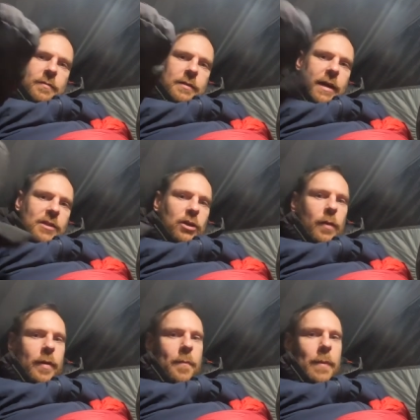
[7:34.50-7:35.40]
Started to go
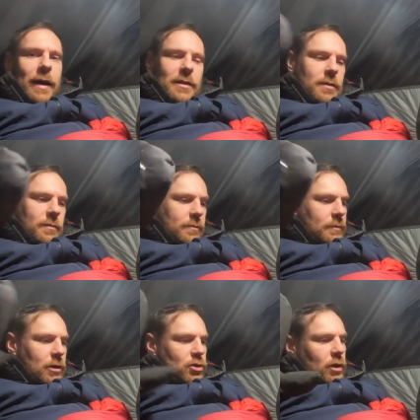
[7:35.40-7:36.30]
a bit mad.
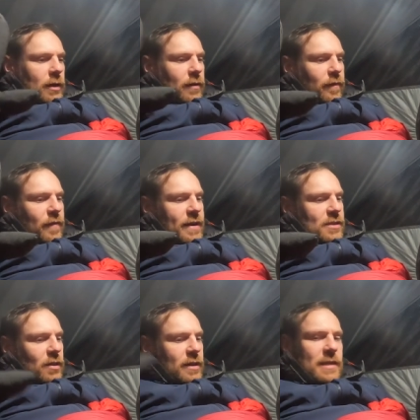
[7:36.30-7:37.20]
I'm going to draw a little
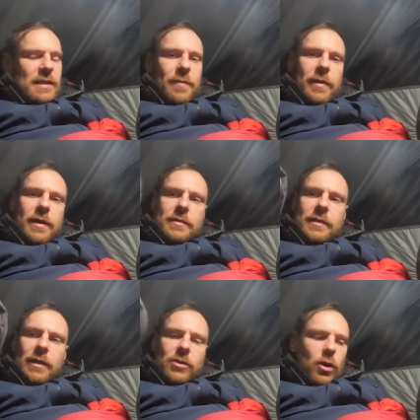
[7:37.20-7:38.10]
face on these in a minute and
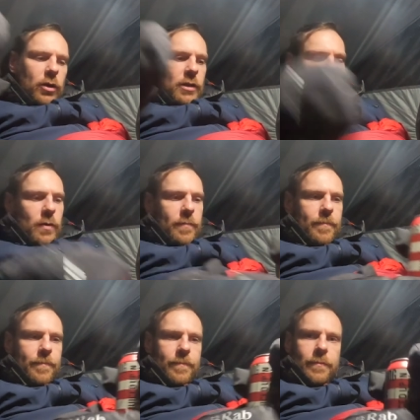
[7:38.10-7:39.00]
start talking to them.
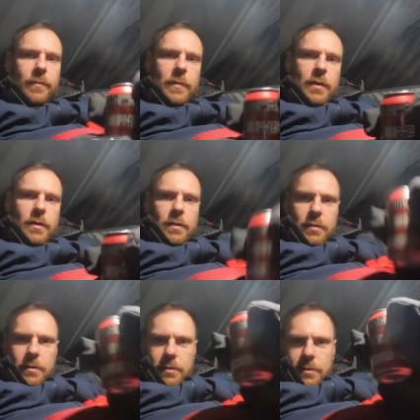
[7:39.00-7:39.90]

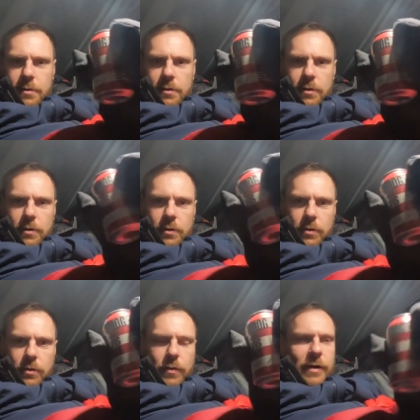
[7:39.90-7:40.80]

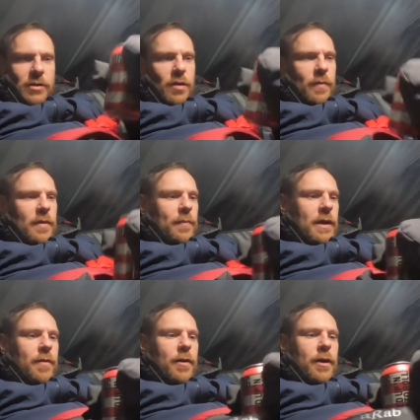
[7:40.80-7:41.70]
Cracked open the
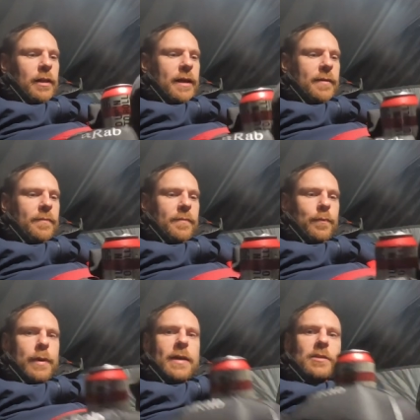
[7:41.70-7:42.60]
beer early.
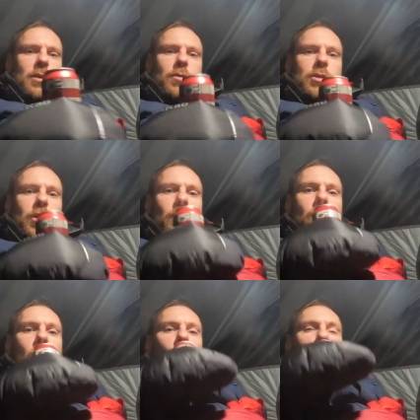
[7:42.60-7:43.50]
Peaked too soon.